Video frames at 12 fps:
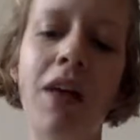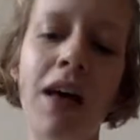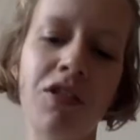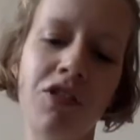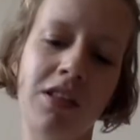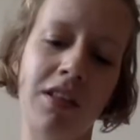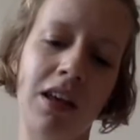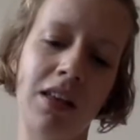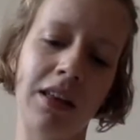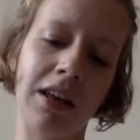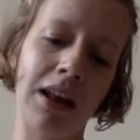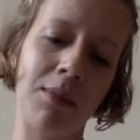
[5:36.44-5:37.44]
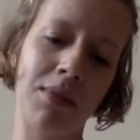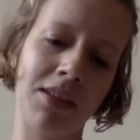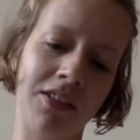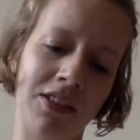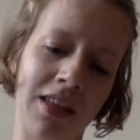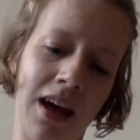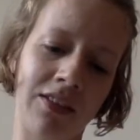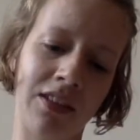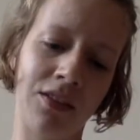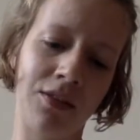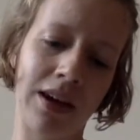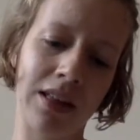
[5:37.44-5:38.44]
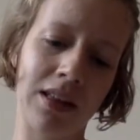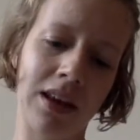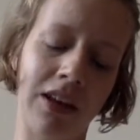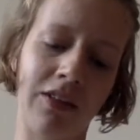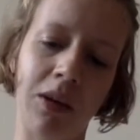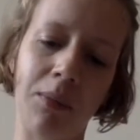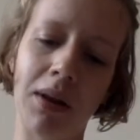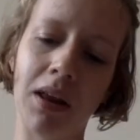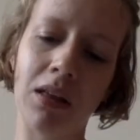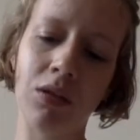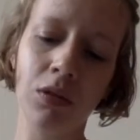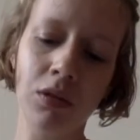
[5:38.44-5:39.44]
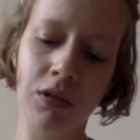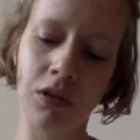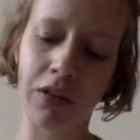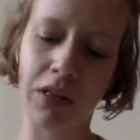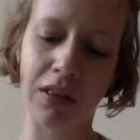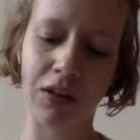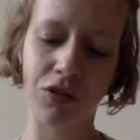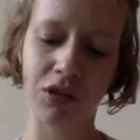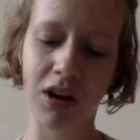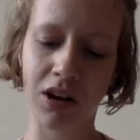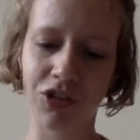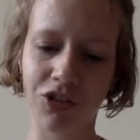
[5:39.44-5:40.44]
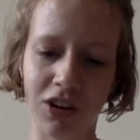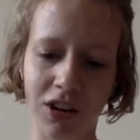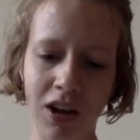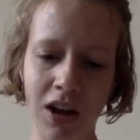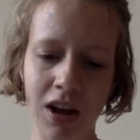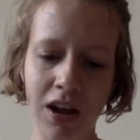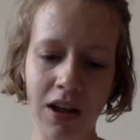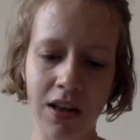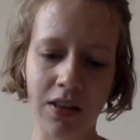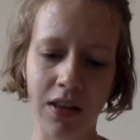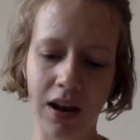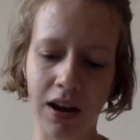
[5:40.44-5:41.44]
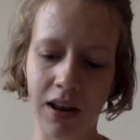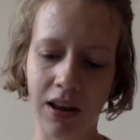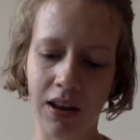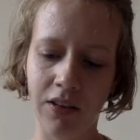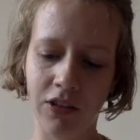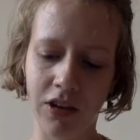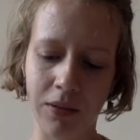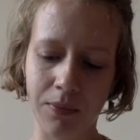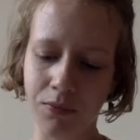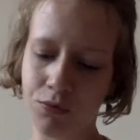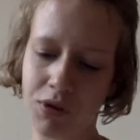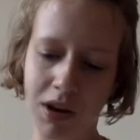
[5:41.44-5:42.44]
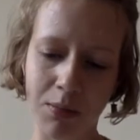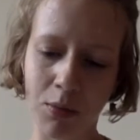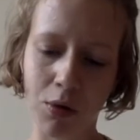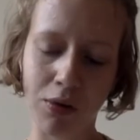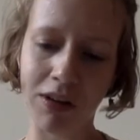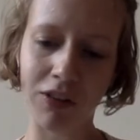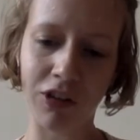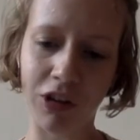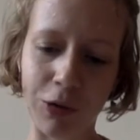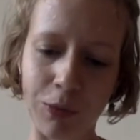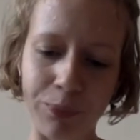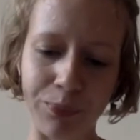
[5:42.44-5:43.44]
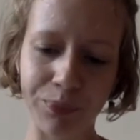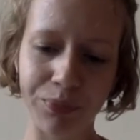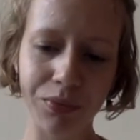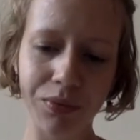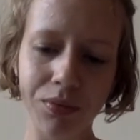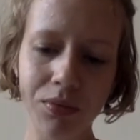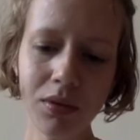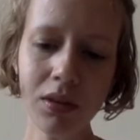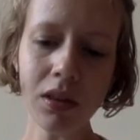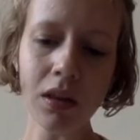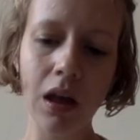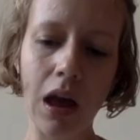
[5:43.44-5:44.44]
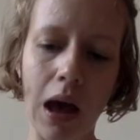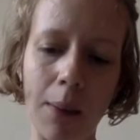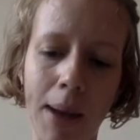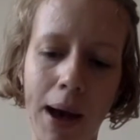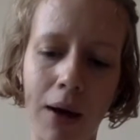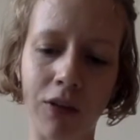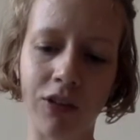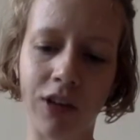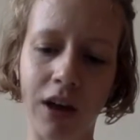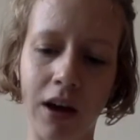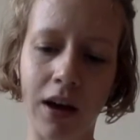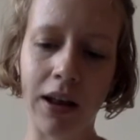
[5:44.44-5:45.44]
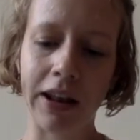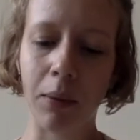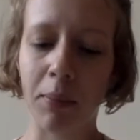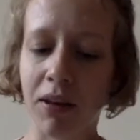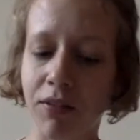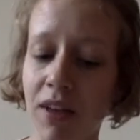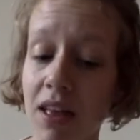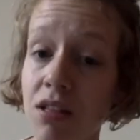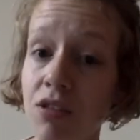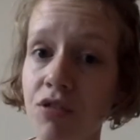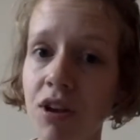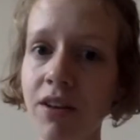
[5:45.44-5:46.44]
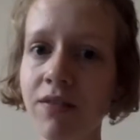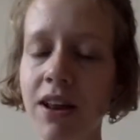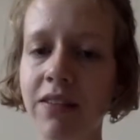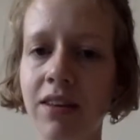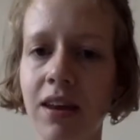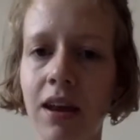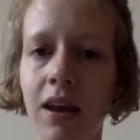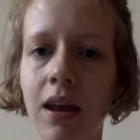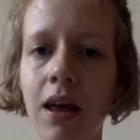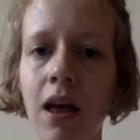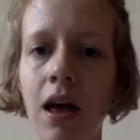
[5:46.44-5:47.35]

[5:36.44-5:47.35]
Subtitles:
that's just as a glimpse into that. It's fascinating. But he's also got this introduction that I need to read more into about a little bit of history of knitting.